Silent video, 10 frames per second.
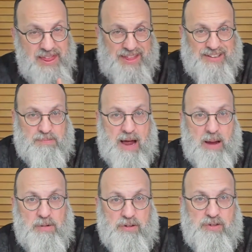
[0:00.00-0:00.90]
this
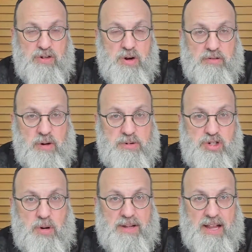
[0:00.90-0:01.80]
Mimer of Rabbi
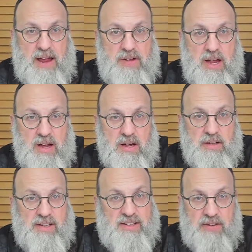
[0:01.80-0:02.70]
Shimon Levi,
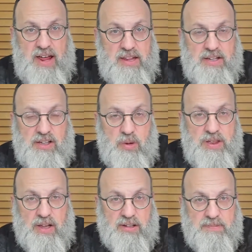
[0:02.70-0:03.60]
does it have anything to do
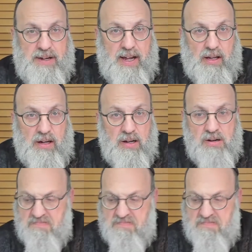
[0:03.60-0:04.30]
with Hilchos Megillah?